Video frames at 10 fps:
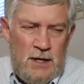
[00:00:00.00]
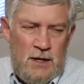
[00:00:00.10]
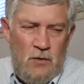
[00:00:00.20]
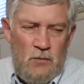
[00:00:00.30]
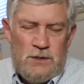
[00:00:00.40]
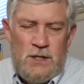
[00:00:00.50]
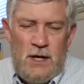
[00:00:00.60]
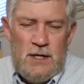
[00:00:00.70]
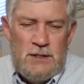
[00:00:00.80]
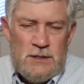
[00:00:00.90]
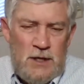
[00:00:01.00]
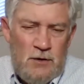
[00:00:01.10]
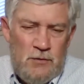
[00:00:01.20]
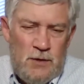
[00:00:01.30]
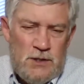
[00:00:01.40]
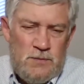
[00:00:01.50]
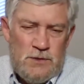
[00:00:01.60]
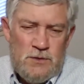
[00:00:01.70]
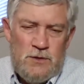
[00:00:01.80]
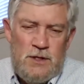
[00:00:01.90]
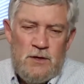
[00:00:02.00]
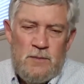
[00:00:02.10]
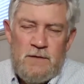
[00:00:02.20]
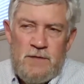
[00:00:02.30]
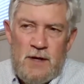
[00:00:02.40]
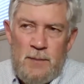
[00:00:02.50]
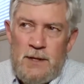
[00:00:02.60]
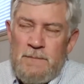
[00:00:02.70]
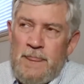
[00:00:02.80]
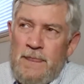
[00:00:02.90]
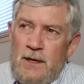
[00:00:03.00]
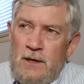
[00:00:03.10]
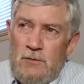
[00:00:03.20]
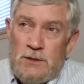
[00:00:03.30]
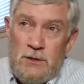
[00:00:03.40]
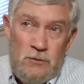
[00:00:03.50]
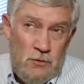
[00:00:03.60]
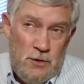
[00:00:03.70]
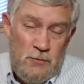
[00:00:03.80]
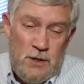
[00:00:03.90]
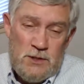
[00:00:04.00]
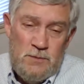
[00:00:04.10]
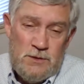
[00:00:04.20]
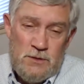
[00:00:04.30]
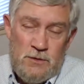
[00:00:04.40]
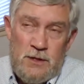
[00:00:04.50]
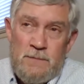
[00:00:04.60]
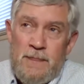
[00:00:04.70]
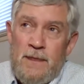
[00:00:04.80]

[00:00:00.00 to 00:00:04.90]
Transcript: Now, it was not in Southwest Missouri near my family. It was in Northwest Missouri.